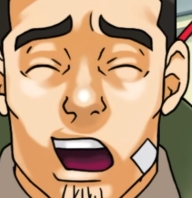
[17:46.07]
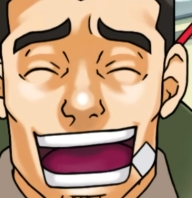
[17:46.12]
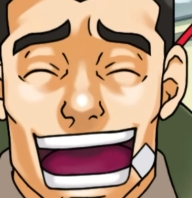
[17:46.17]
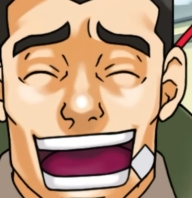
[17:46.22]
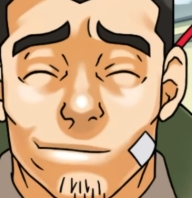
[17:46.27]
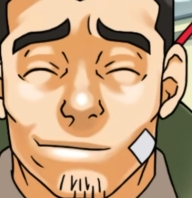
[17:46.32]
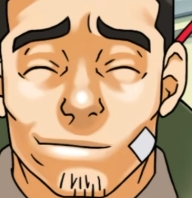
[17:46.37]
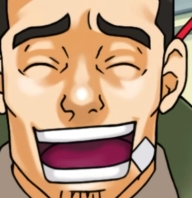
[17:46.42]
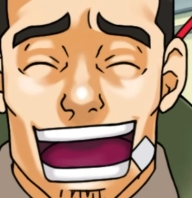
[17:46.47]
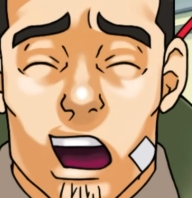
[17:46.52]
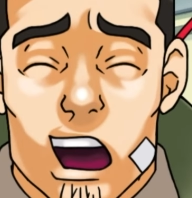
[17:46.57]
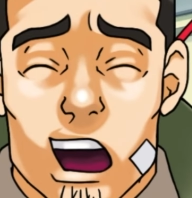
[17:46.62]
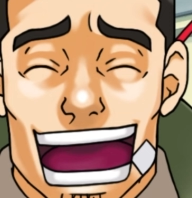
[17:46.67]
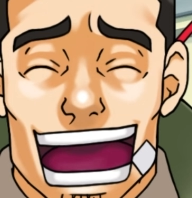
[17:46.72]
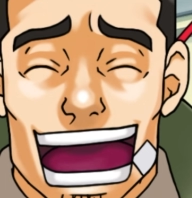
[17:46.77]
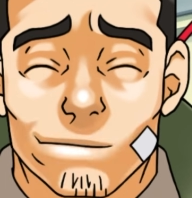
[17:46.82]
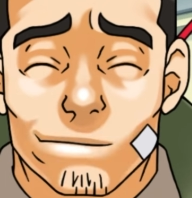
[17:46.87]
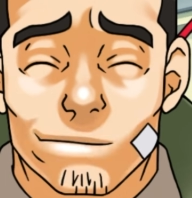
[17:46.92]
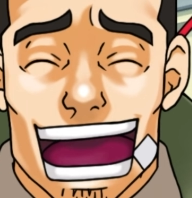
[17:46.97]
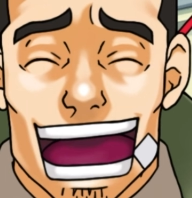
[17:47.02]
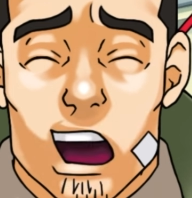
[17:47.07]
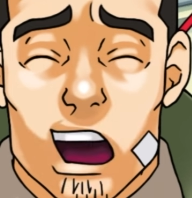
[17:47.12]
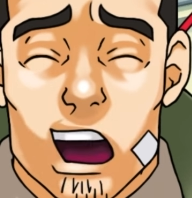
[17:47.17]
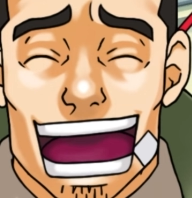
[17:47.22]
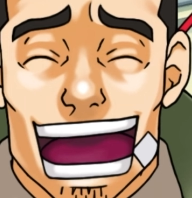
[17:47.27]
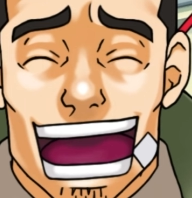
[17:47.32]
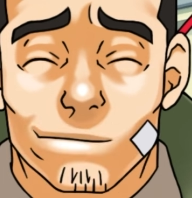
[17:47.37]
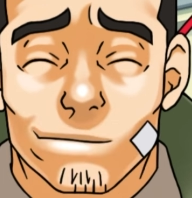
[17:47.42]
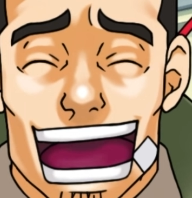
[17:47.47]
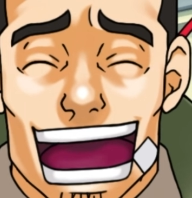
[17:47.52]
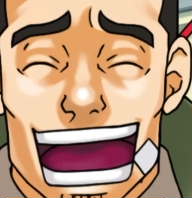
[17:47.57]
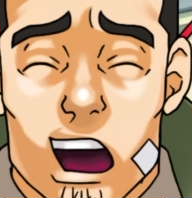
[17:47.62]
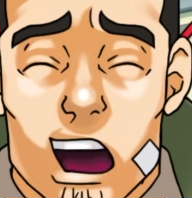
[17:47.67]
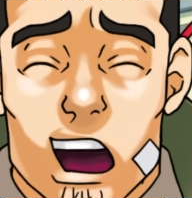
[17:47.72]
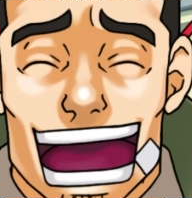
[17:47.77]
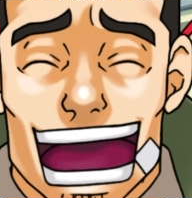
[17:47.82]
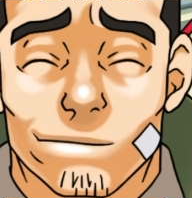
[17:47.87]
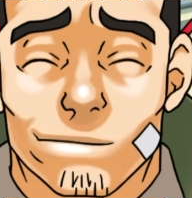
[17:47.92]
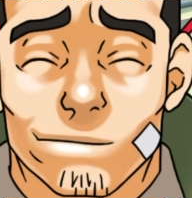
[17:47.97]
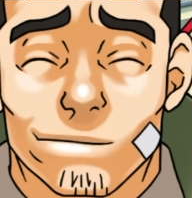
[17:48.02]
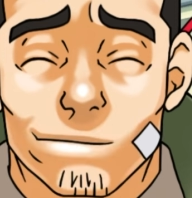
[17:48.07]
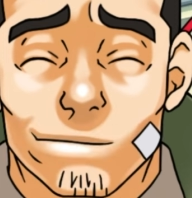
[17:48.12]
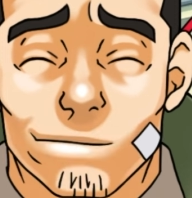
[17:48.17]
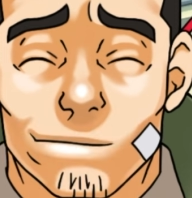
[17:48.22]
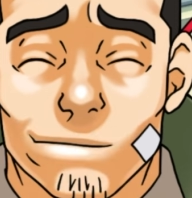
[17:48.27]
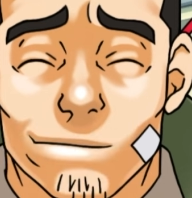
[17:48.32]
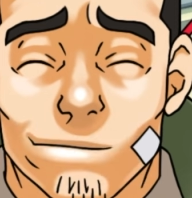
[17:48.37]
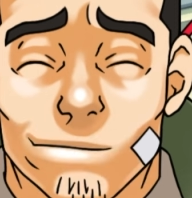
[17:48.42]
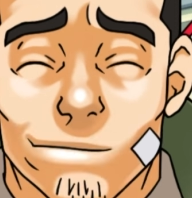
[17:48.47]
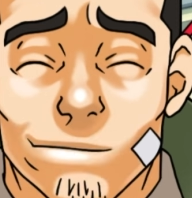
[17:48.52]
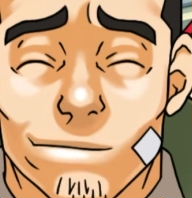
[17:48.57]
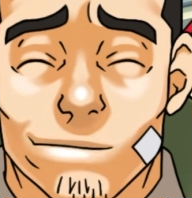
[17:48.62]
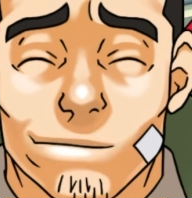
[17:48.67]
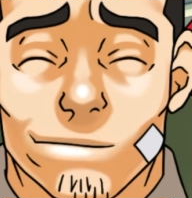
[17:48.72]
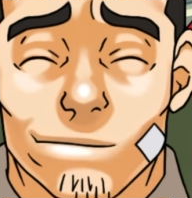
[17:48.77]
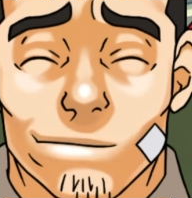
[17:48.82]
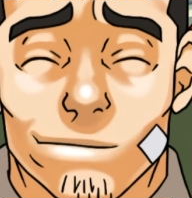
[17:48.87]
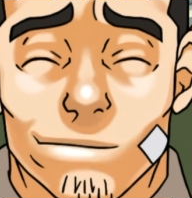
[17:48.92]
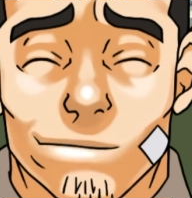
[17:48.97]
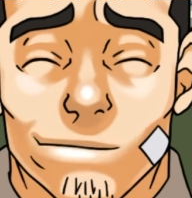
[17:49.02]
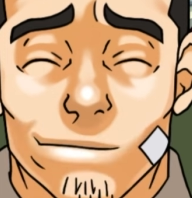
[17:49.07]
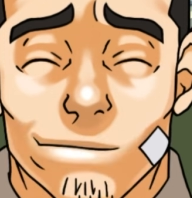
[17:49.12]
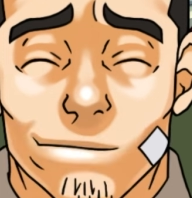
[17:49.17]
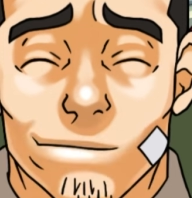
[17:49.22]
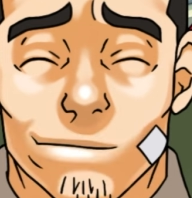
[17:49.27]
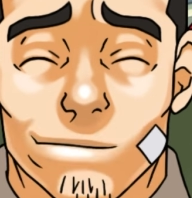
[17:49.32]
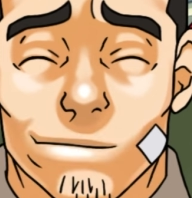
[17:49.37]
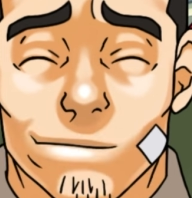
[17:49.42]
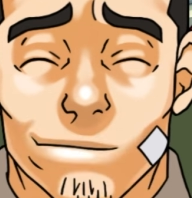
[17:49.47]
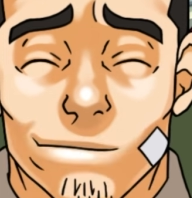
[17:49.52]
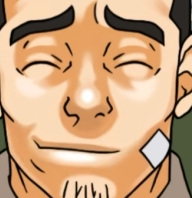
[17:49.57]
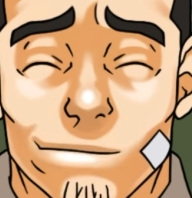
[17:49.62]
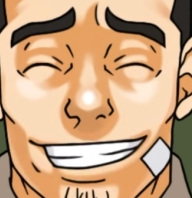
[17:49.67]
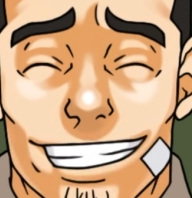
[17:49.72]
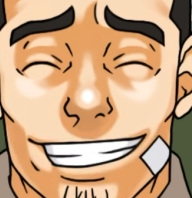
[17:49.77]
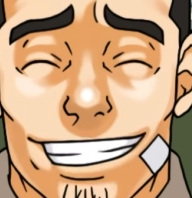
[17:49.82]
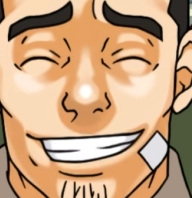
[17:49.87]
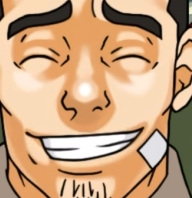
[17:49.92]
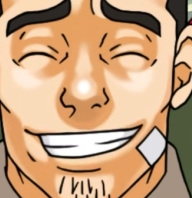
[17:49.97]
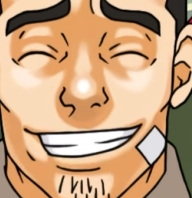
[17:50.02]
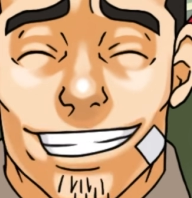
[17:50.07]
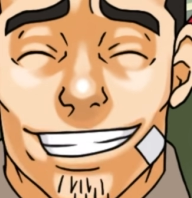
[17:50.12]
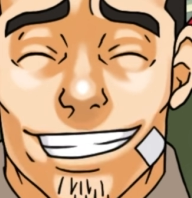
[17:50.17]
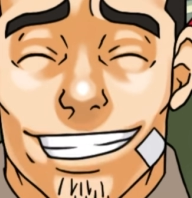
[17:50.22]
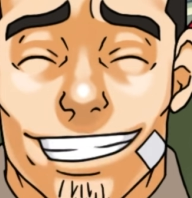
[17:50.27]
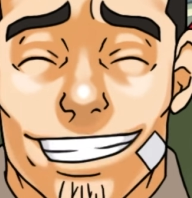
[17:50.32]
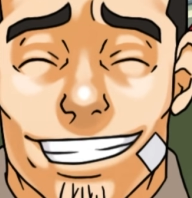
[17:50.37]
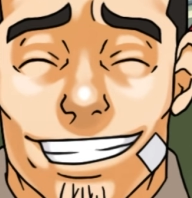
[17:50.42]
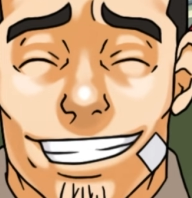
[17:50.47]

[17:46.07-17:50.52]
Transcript: Whoa, calm down now. Take a good look at the footprints in this